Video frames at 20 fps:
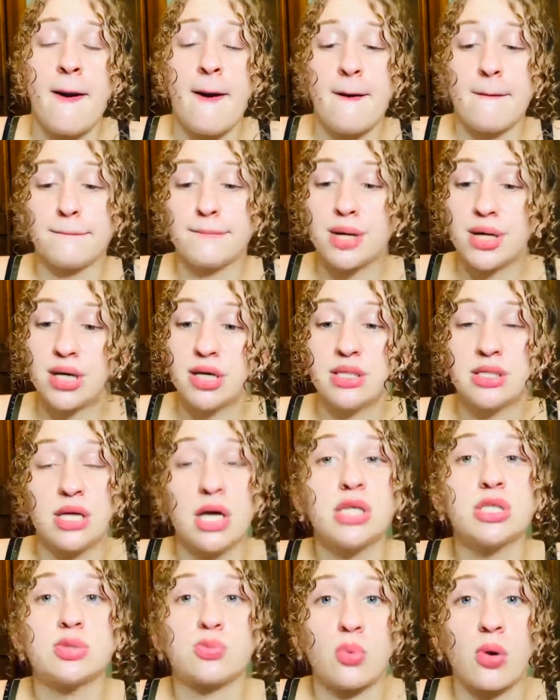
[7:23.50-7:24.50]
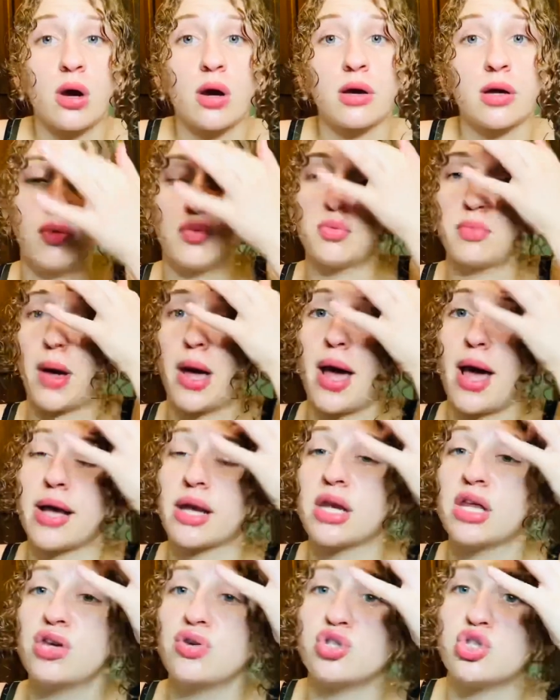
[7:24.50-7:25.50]
but it does work. When my
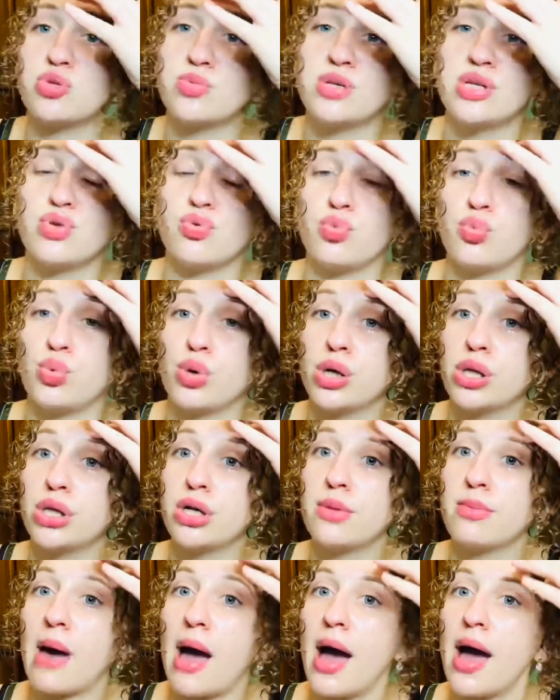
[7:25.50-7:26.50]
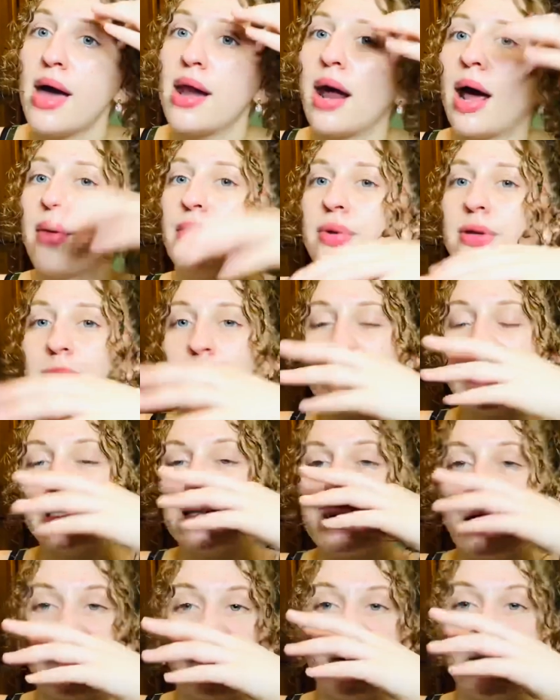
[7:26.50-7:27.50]
acne used to be really bad, I would use this
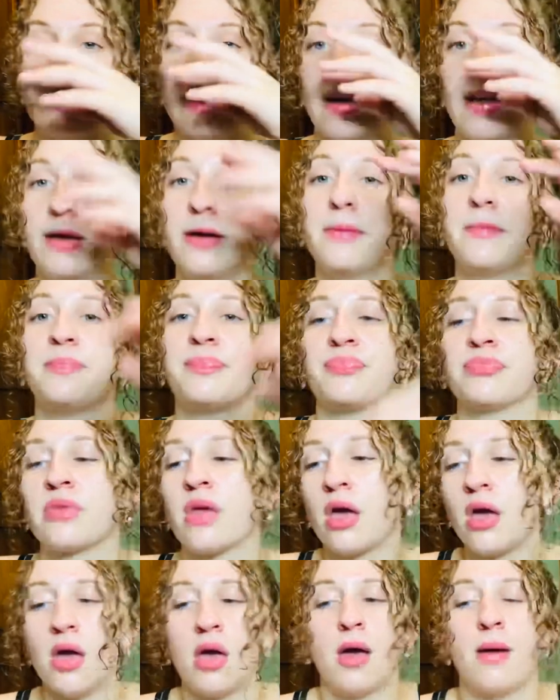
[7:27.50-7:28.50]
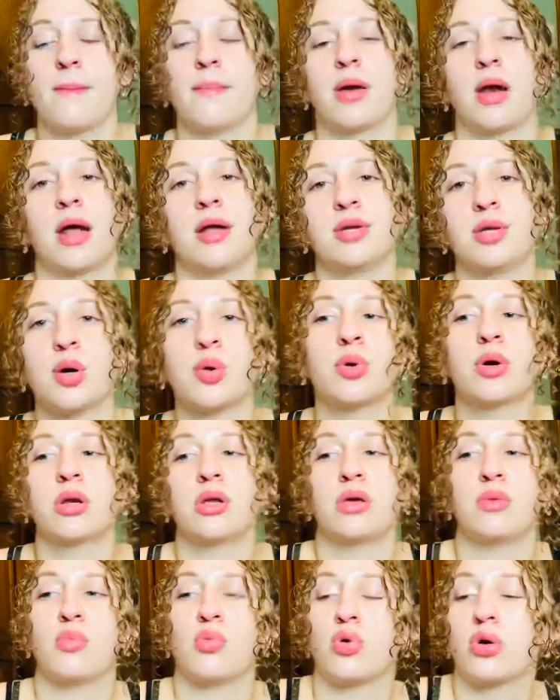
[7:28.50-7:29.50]
every night, but I don't
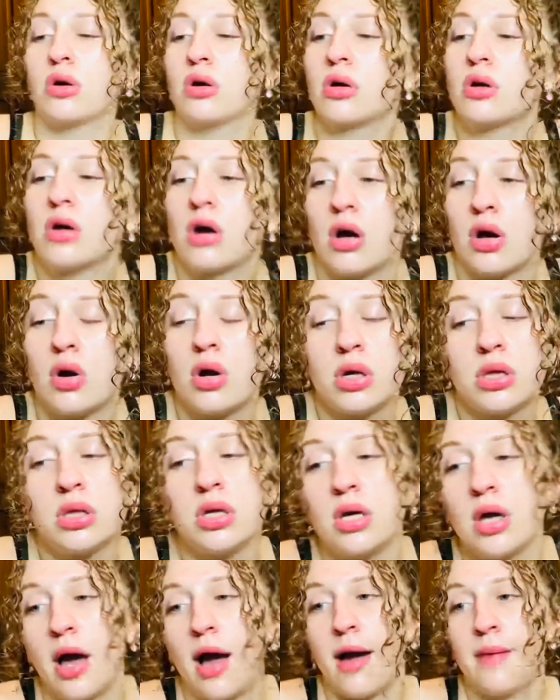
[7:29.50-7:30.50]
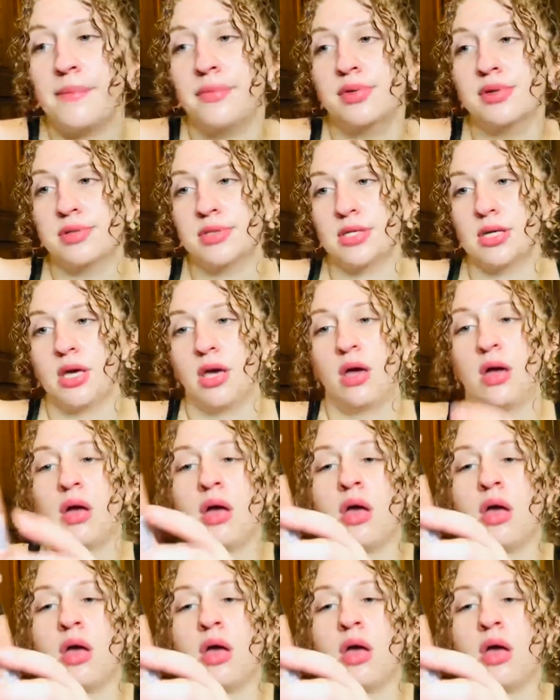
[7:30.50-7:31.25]
anymore. Currently, I'm using